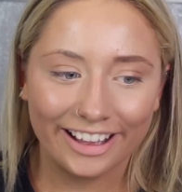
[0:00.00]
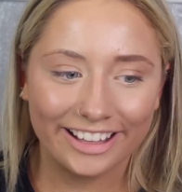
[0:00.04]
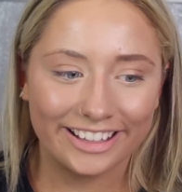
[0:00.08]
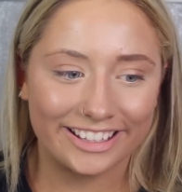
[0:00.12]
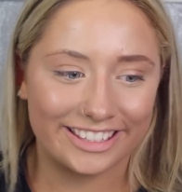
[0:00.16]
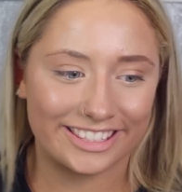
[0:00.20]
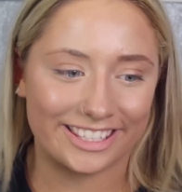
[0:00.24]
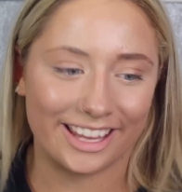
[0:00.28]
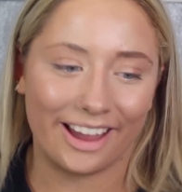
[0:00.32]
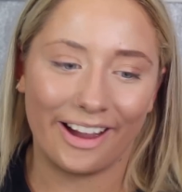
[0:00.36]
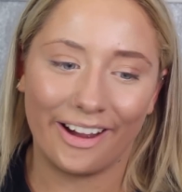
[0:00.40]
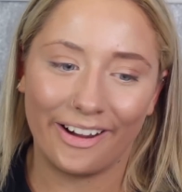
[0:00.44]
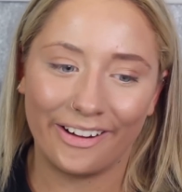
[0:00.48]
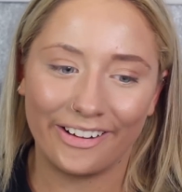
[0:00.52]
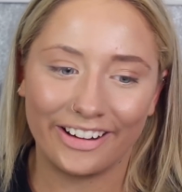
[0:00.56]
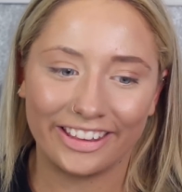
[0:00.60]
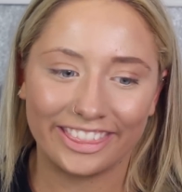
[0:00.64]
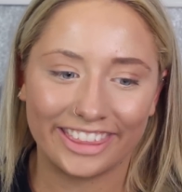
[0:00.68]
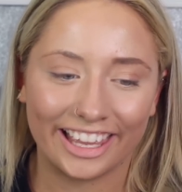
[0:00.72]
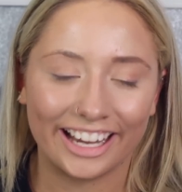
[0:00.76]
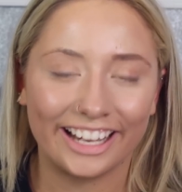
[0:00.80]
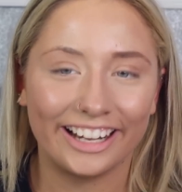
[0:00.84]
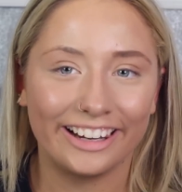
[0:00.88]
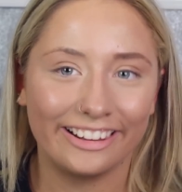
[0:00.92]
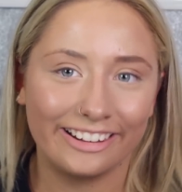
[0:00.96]
So
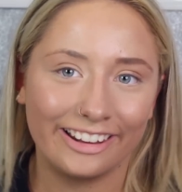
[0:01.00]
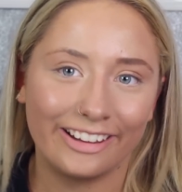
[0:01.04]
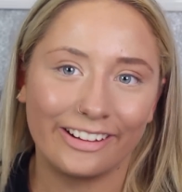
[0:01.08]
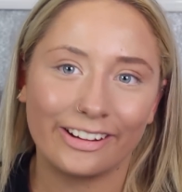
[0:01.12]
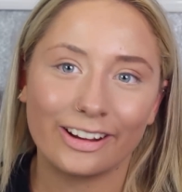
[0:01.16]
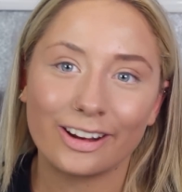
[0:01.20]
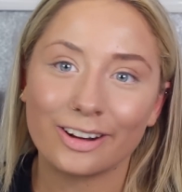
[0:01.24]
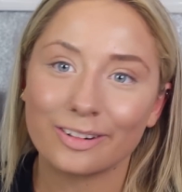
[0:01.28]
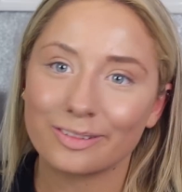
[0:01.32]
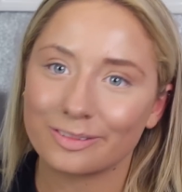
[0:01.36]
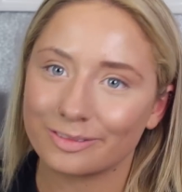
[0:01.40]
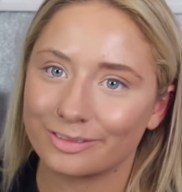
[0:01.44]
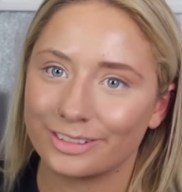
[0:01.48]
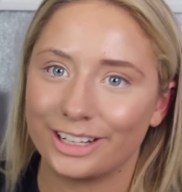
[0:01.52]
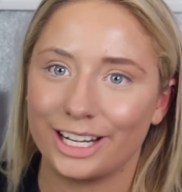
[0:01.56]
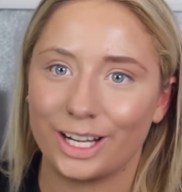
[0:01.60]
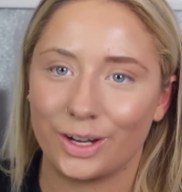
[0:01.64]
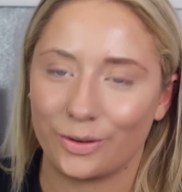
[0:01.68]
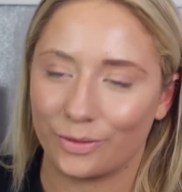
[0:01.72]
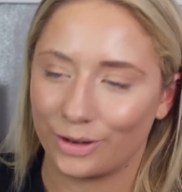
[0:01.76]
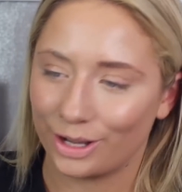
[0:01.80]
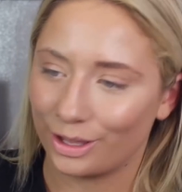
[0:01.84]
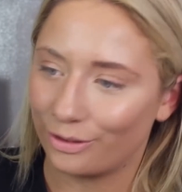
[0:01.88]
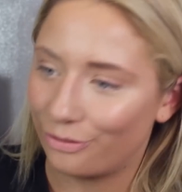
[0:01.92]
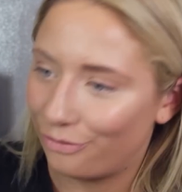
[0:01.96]
they look really,
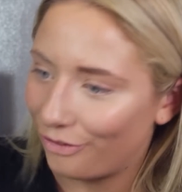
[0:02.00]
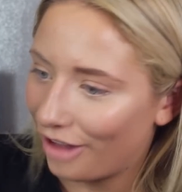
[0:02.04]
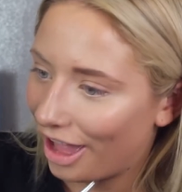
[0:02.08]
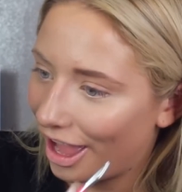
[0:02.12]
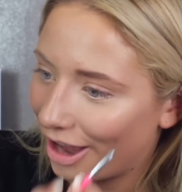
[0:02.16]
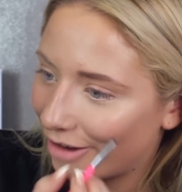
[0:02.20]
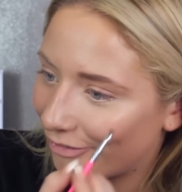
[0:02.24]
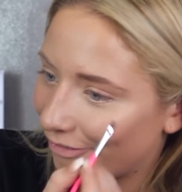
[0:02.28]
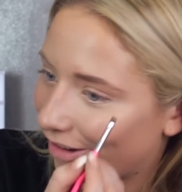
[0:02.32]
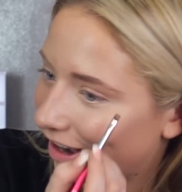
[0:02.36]
really fair